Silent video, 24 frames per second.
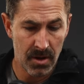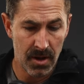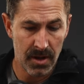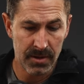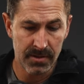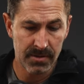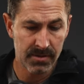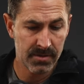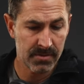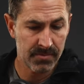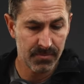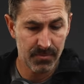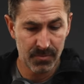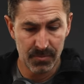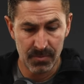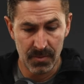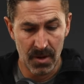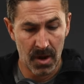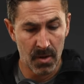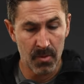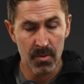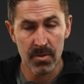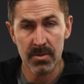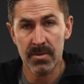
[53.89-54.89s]
It's
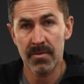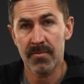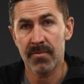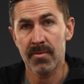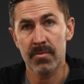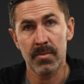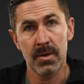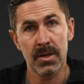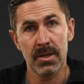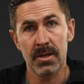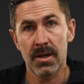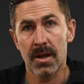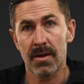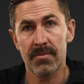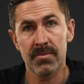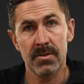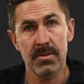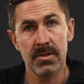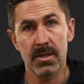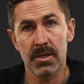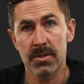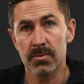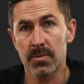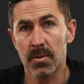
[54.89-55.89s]
not worth it for me to have to
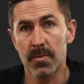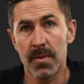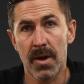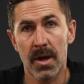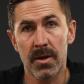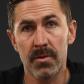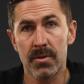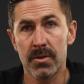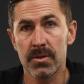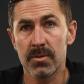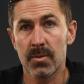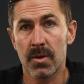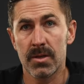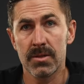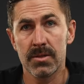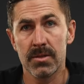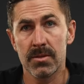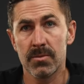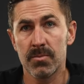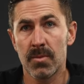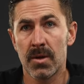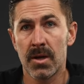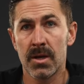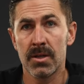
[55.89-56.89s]
change my battery twice
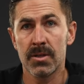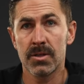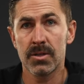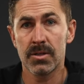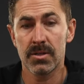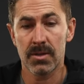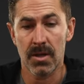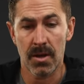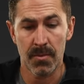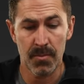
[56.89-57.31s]
as much.